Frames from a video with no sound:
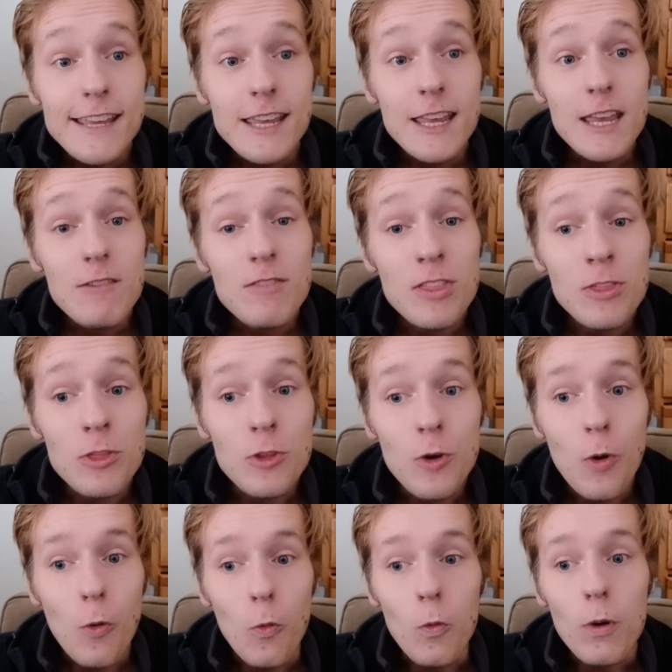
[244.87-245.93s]
even
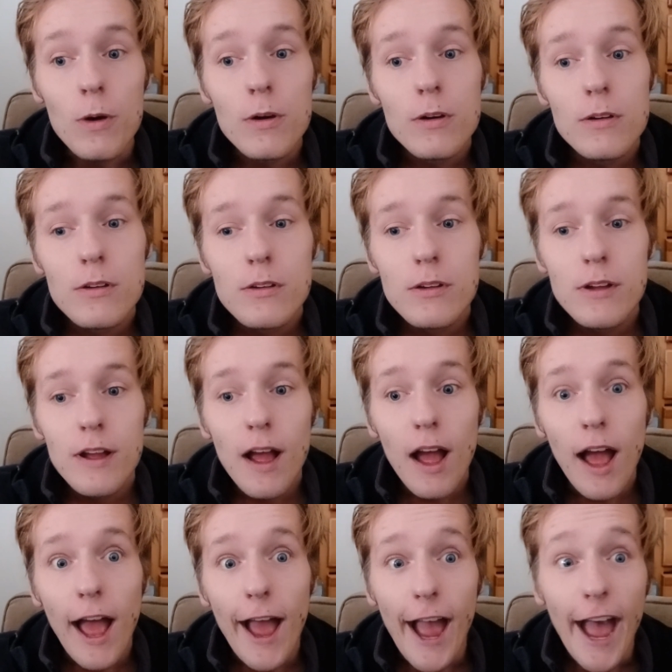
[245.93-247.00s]
though
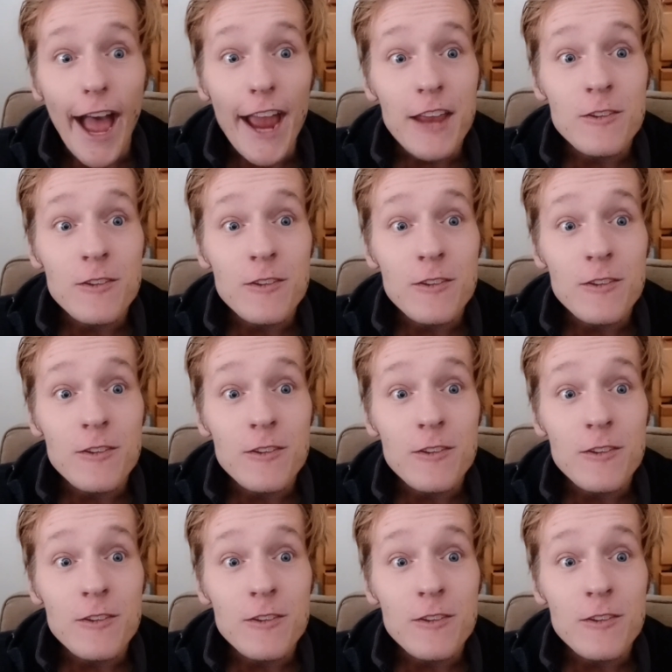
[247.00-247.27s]
I